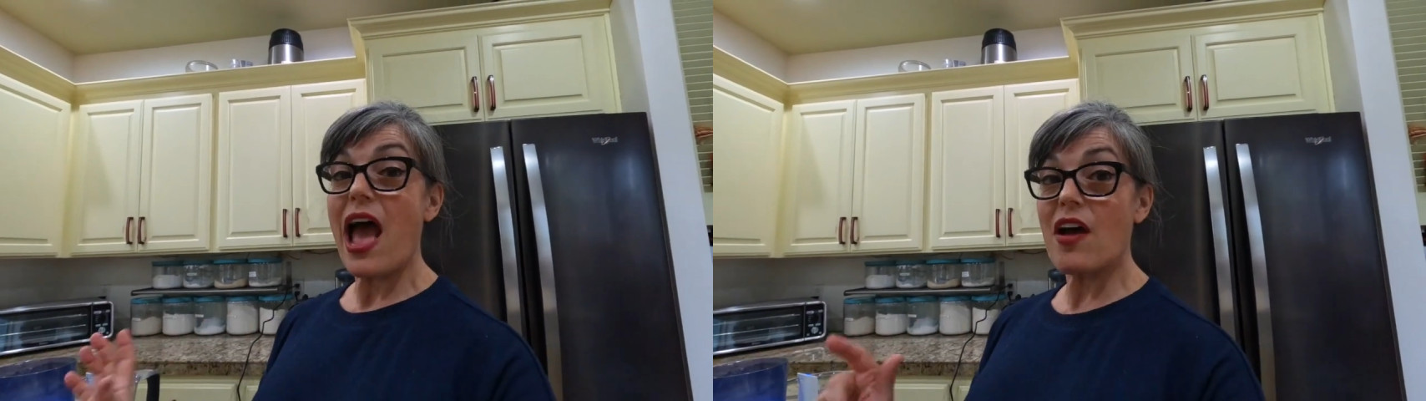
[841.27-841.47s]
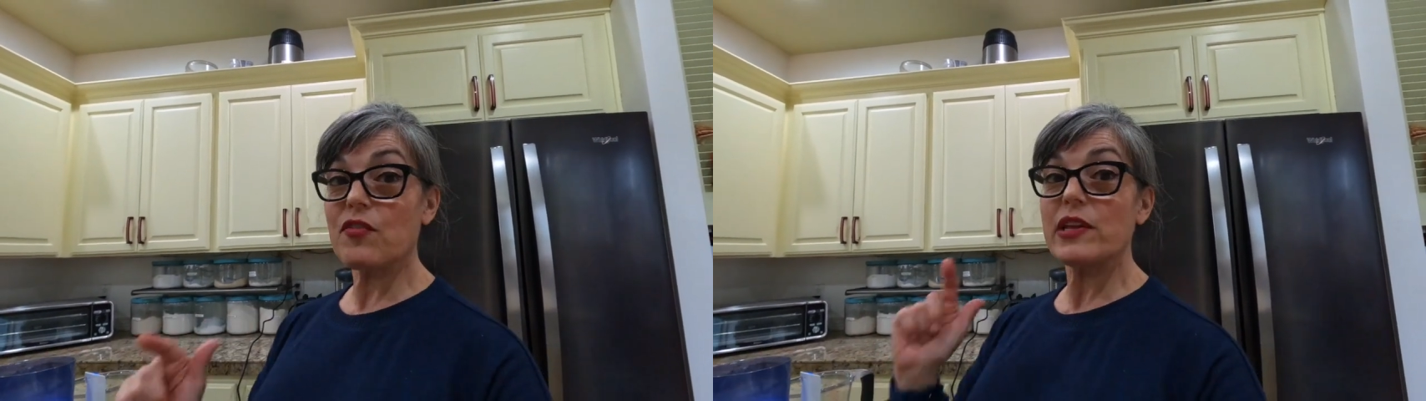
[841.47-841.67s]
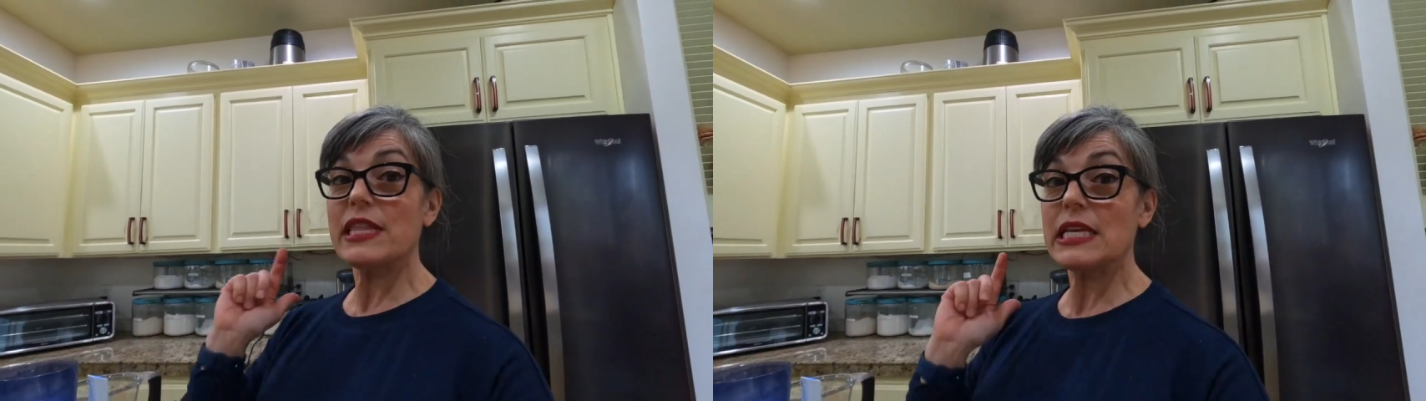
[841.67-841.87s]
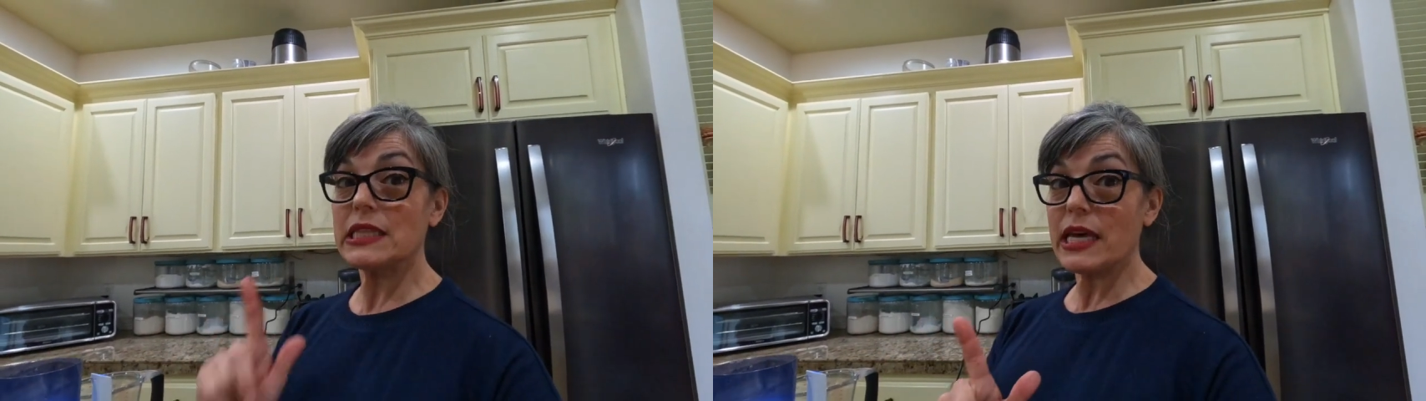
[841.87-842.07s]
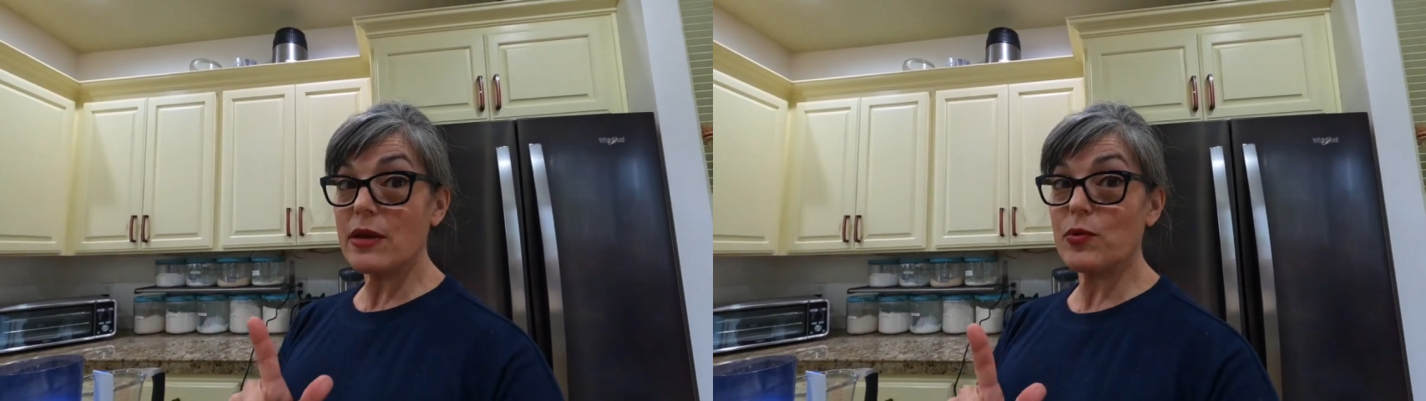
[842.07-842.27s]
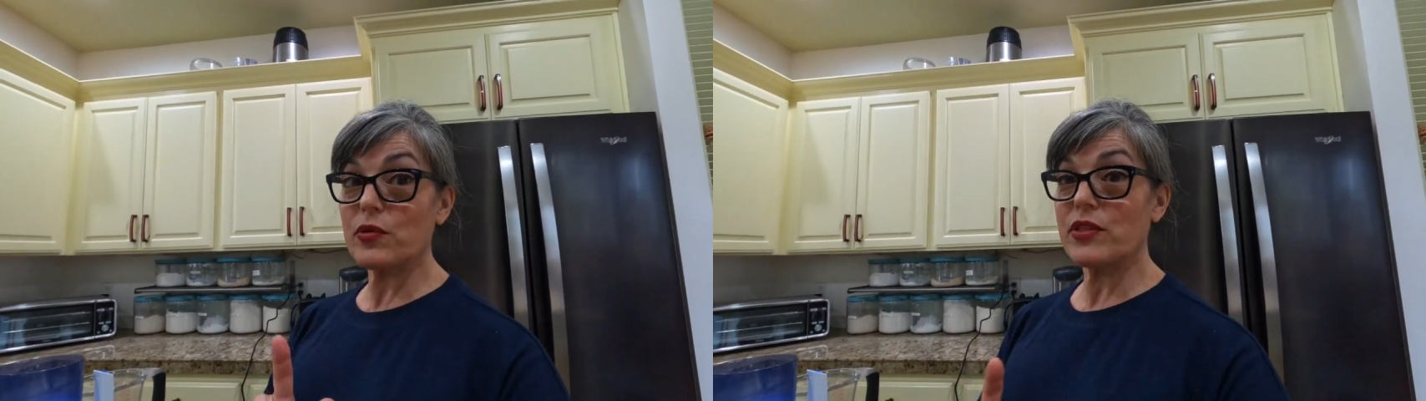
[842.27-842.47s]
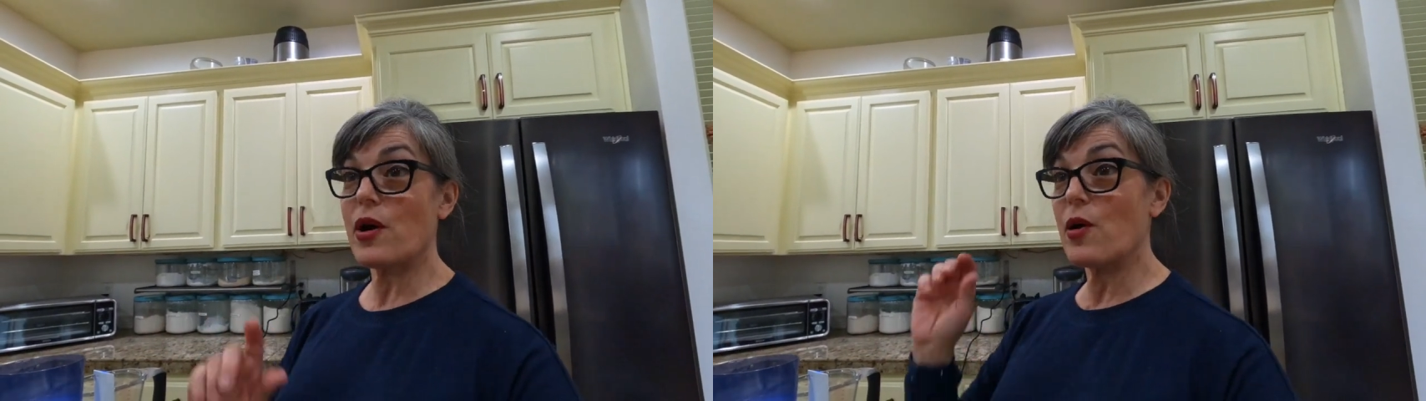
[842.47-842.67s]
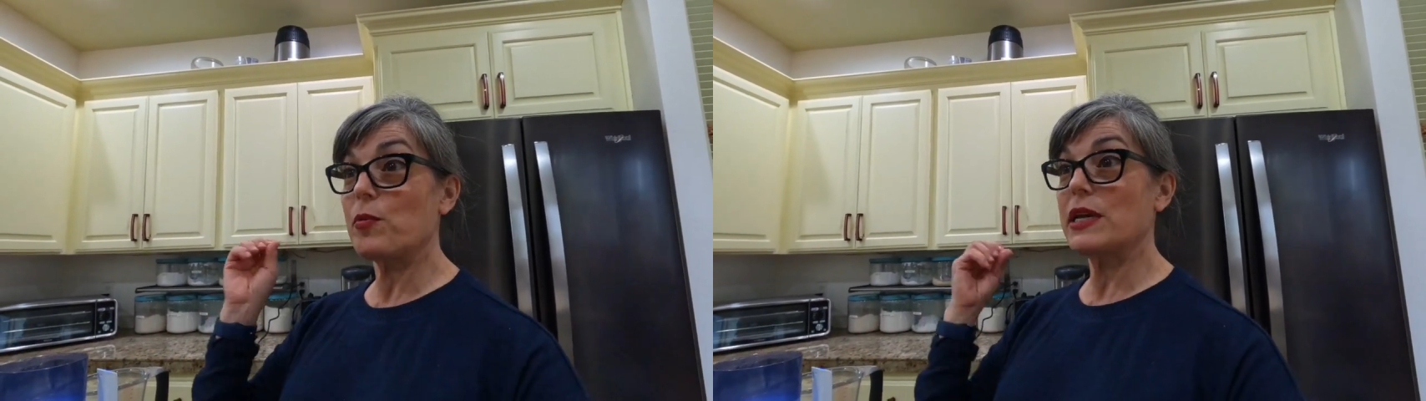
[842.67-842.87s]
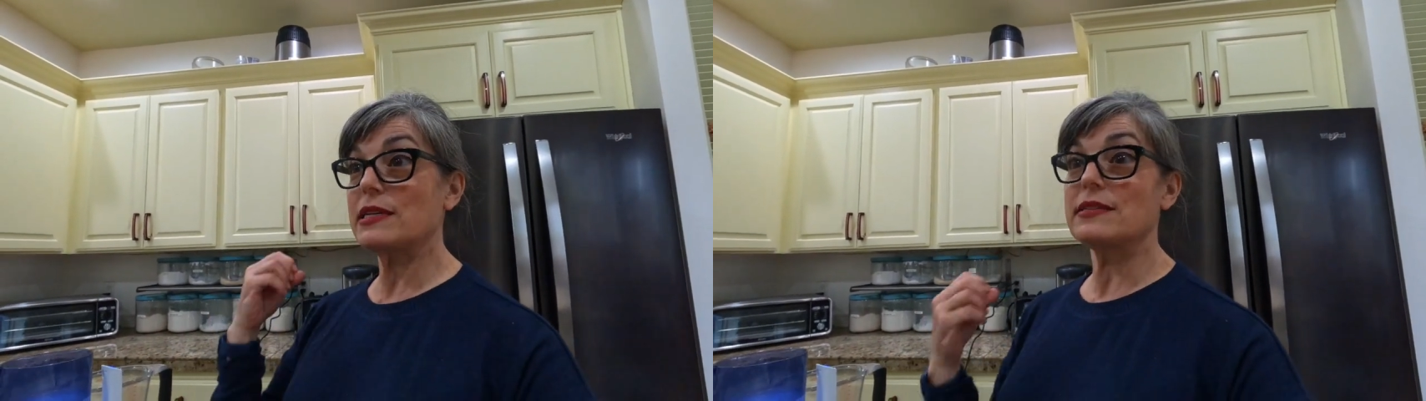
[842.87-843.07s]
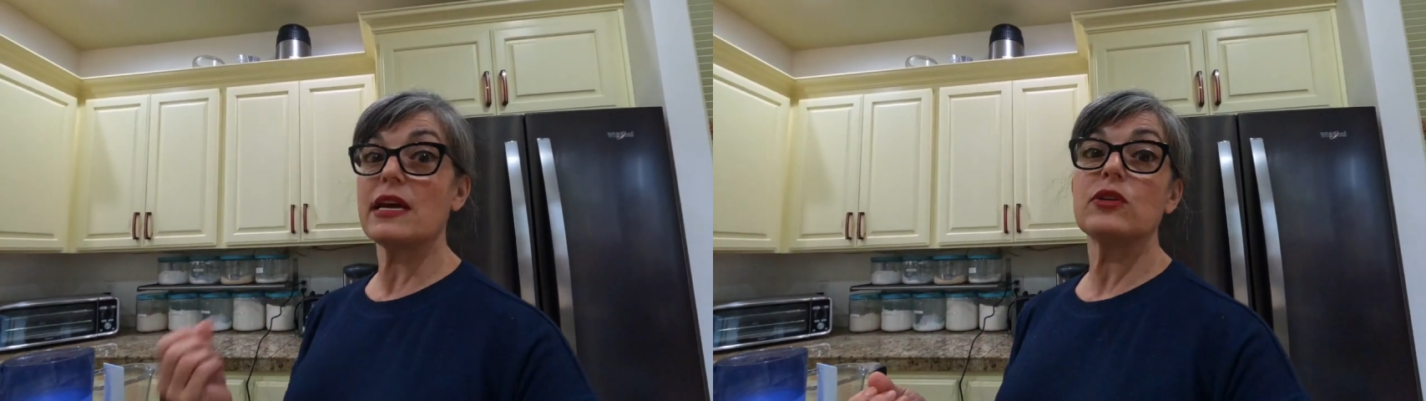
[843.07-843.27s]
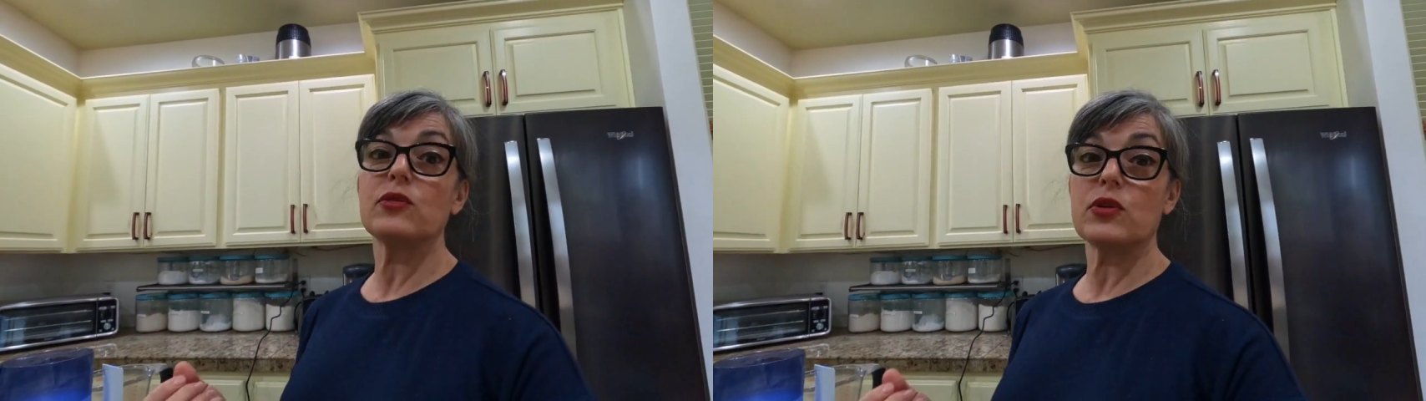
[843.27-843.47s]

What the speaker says: everything labeled though, because then you